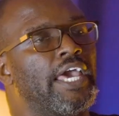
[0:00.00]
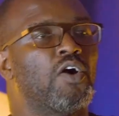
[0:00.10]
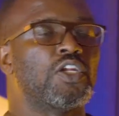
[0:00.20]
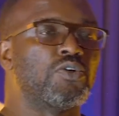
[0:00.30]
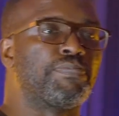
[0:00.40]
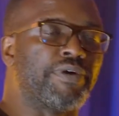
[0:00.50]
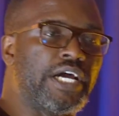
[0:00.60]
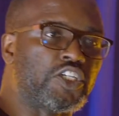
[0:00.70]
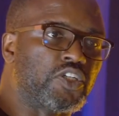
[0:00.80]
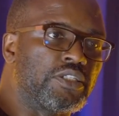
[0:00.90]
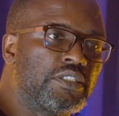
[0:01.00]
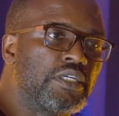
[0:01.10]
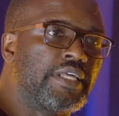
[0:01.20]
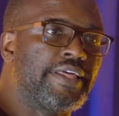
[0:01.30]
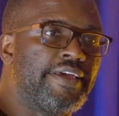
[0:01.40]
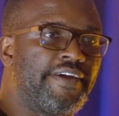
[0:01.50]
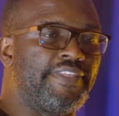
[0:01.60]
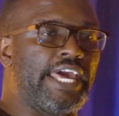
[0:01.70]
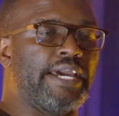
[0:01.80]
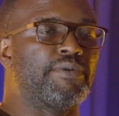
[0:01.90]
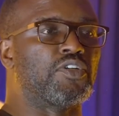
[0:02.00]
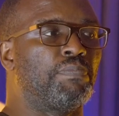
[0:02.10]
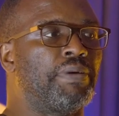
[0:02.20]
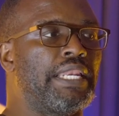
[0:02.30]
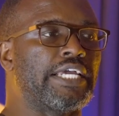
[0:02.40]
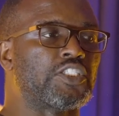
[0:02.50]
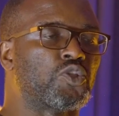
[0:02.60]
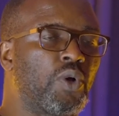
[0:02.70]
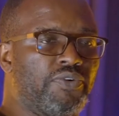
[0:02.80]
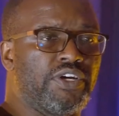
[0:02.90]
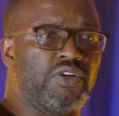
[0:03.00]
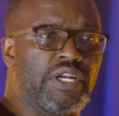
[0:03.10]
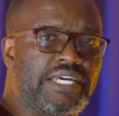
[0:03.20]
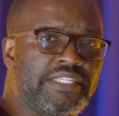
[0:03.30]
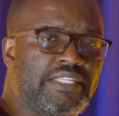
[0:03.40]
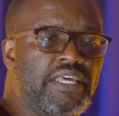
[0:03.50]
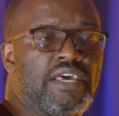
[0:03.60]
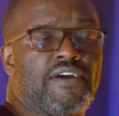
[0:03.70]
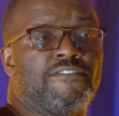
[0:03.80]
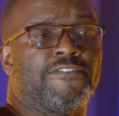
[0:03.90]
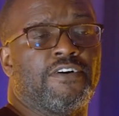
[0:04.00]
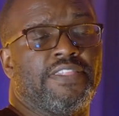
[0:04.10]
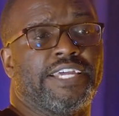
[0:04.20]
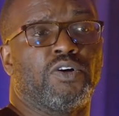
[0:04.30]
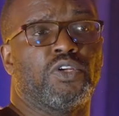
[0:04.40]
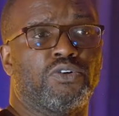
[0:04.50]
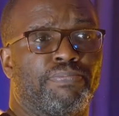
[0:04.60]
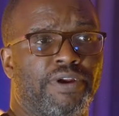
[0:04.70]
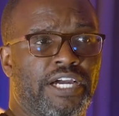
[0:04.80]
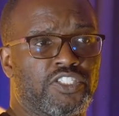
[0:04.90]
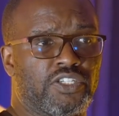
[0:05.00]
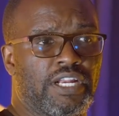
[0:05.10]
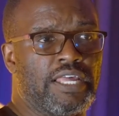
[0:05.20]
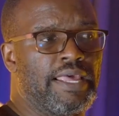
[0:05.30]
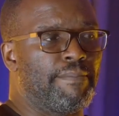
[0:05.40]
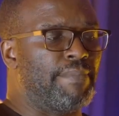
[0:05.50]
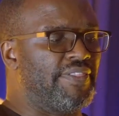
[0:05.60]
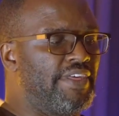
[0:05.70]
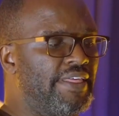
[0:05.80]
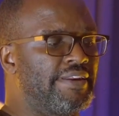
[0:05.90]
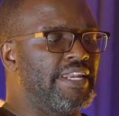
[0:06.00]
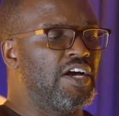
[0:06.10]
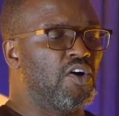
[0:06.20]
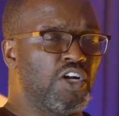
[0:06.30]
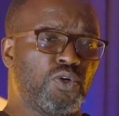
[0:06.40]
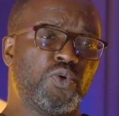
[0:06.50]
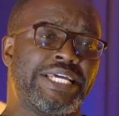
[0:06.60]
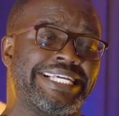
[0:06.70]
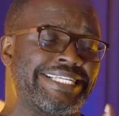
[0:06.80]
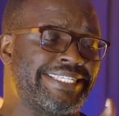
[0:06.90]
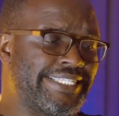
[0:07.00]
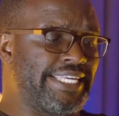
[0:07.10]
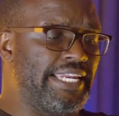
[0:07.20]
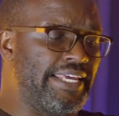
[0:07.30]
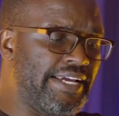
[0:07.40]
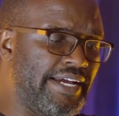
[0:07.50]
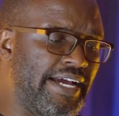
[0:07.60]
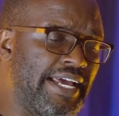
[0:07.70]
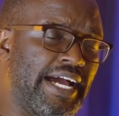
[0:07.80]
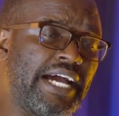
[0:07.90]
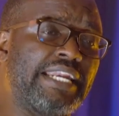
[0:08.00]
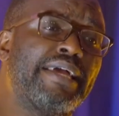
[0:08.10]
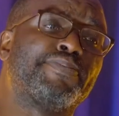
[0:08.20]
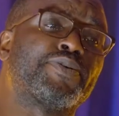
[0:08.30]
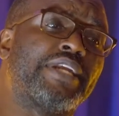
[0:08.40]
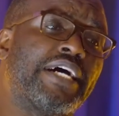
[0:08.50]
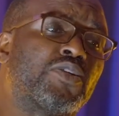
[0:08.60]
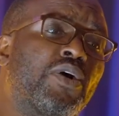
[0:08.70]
Hollywood production, they're able to pay like $200 for that Hollywood production. But then Hollywood is selling an episode at